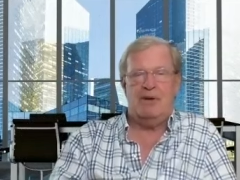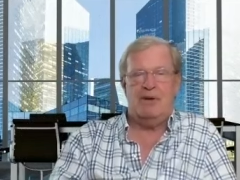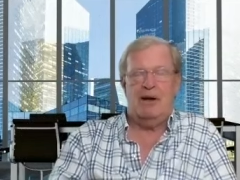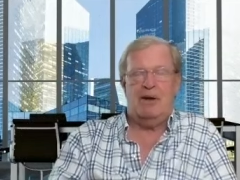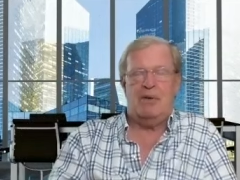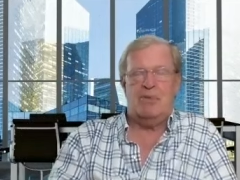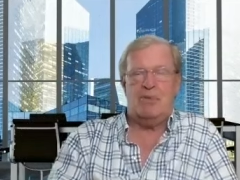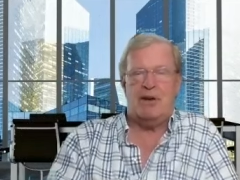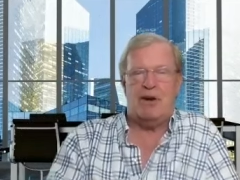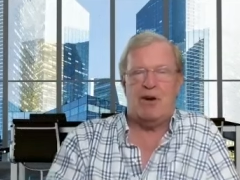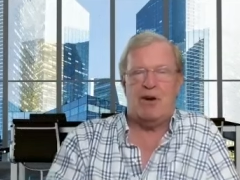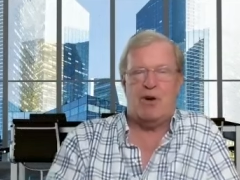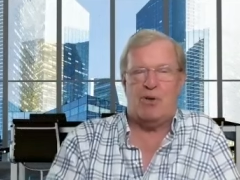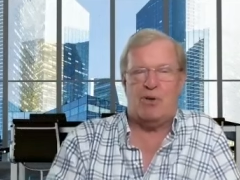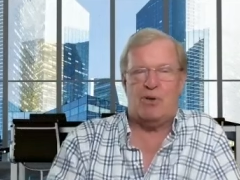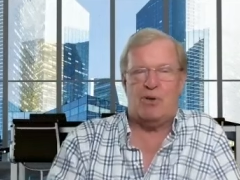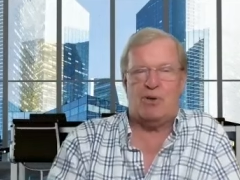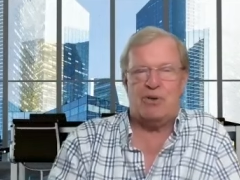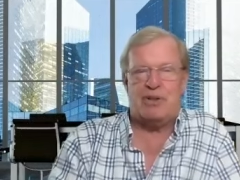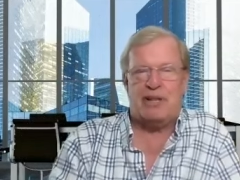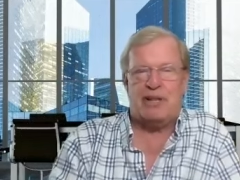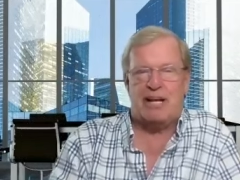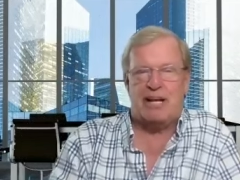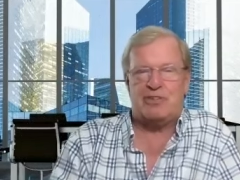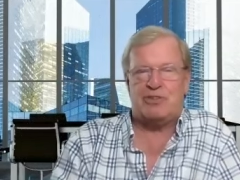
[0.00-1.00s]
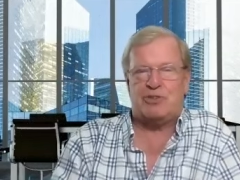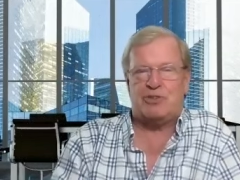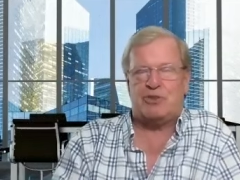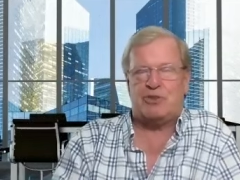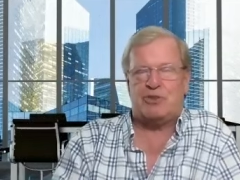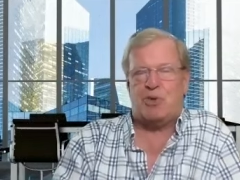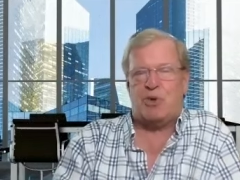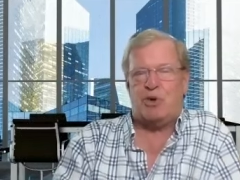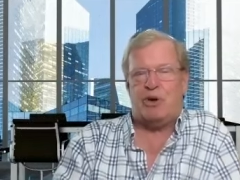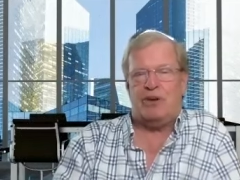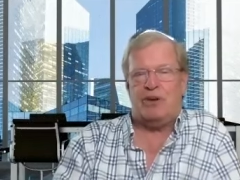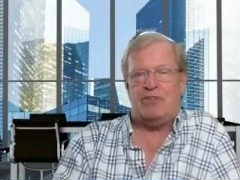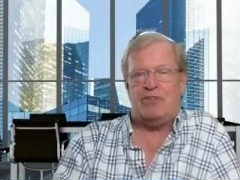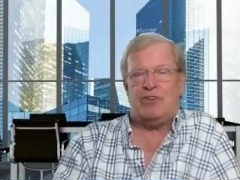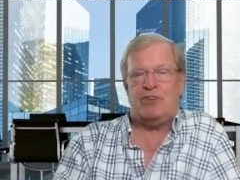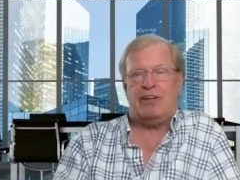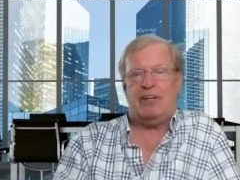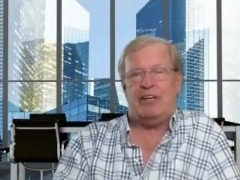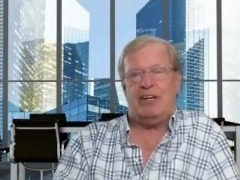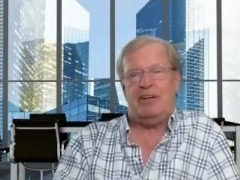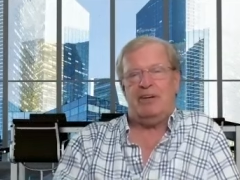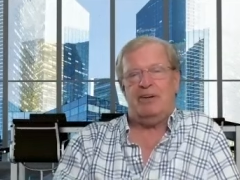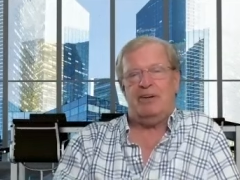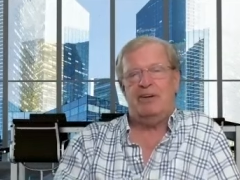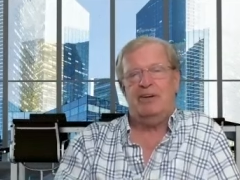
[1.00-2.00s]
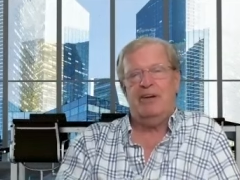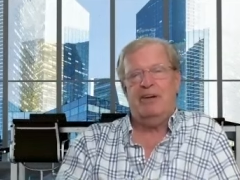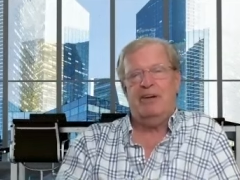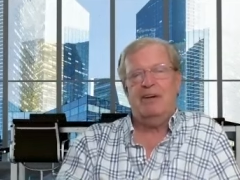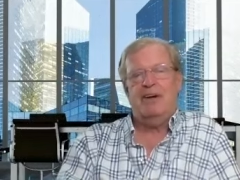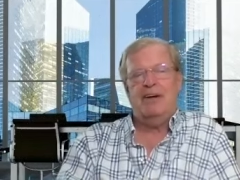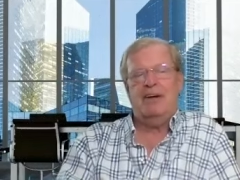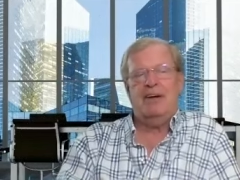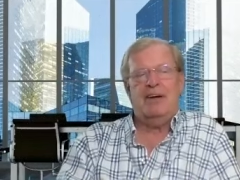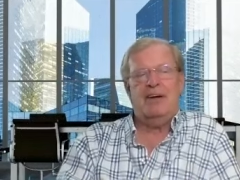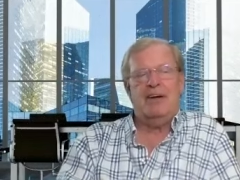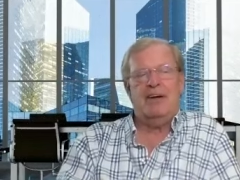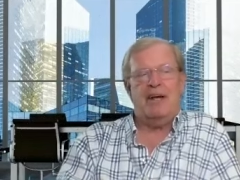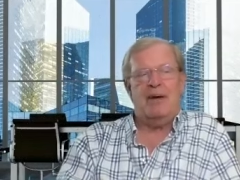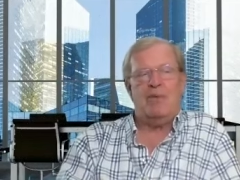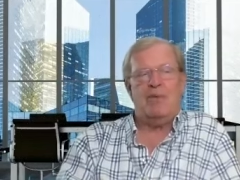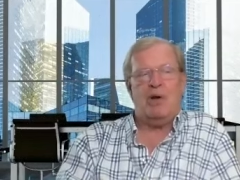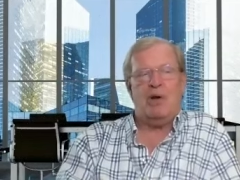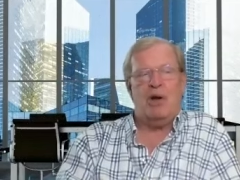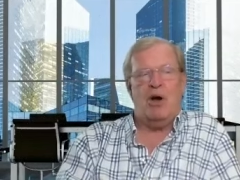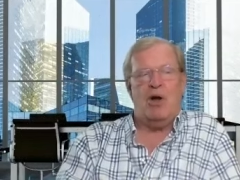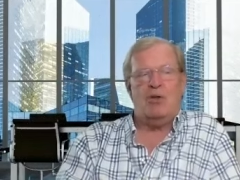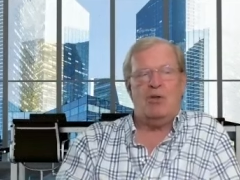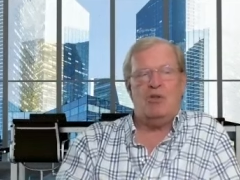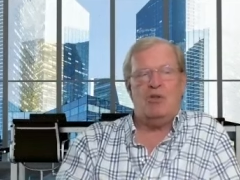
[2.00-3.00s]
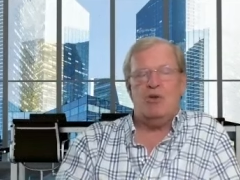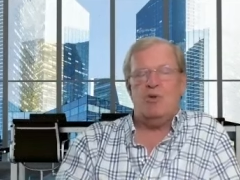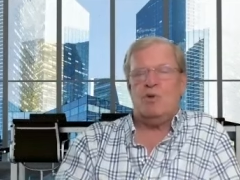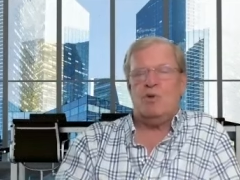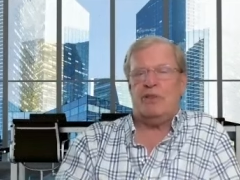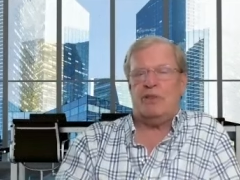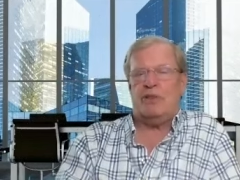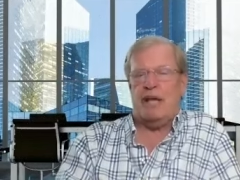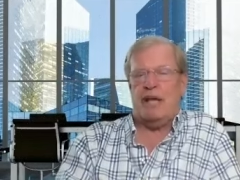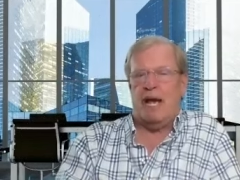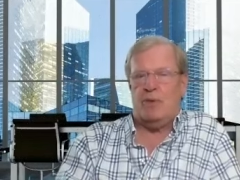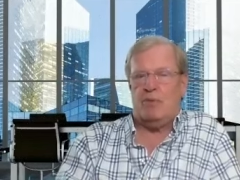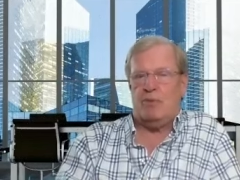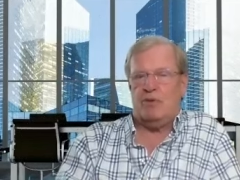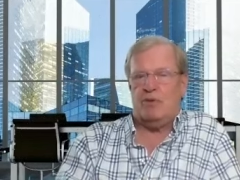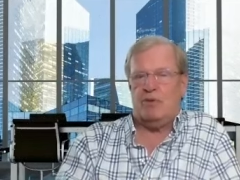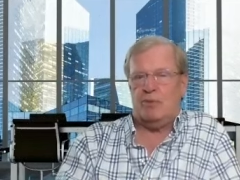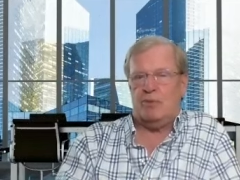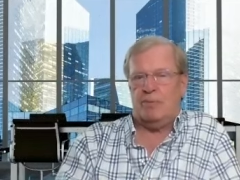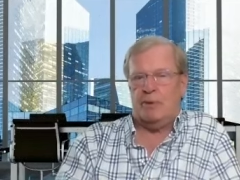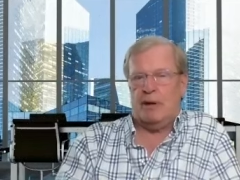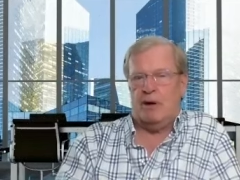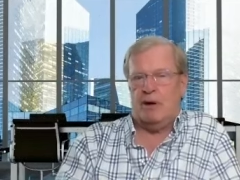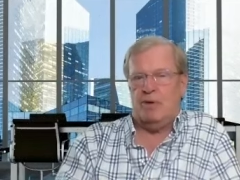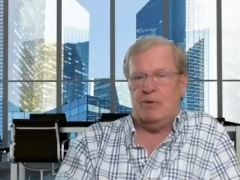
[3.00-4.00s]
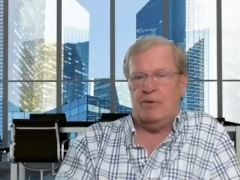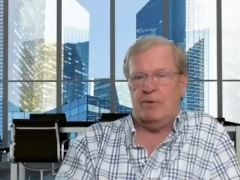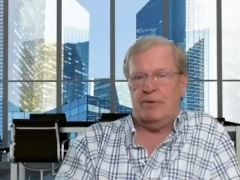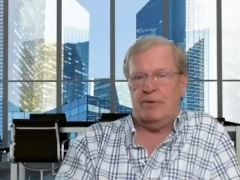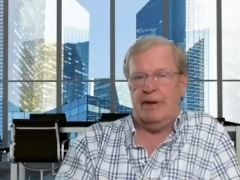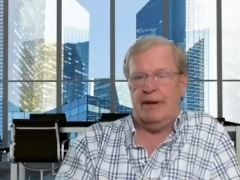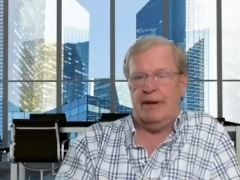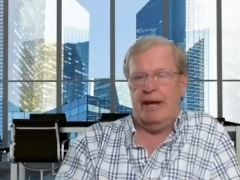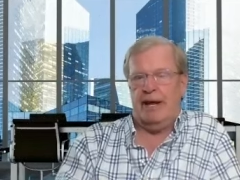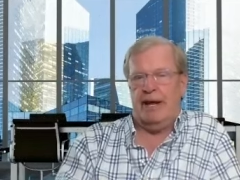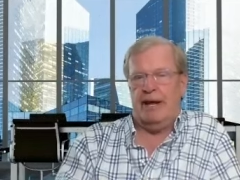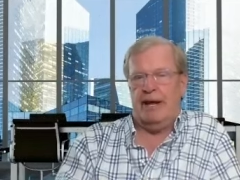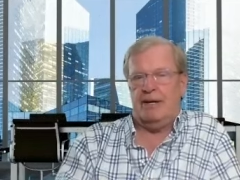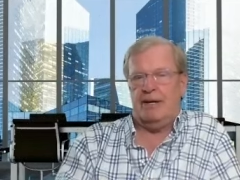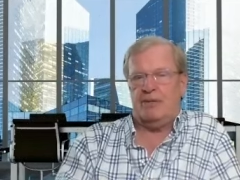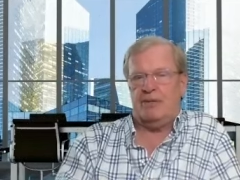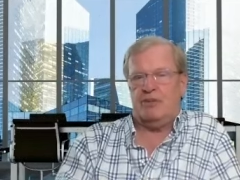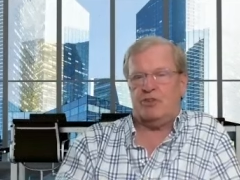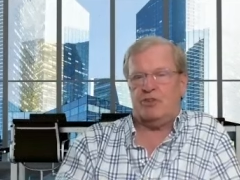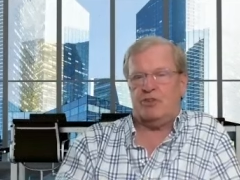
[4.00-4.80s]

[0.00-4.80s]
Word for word: well, we all heard that story as a kid and we all knew what that was about. And